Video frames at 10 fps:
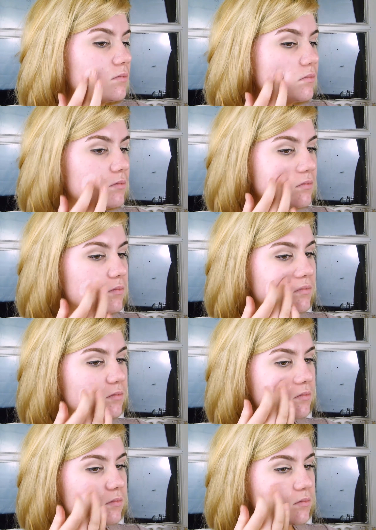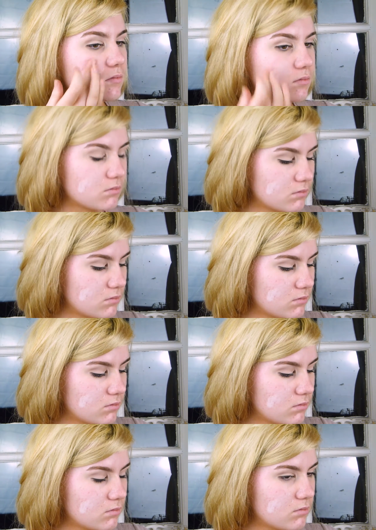
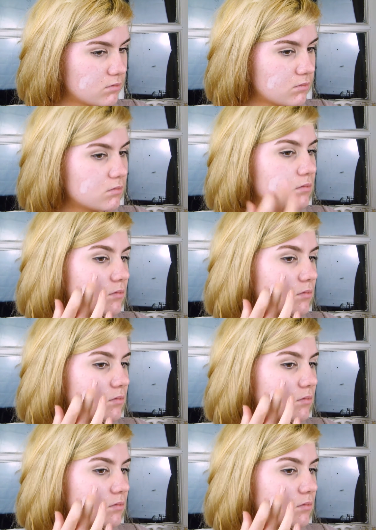Nothing is said.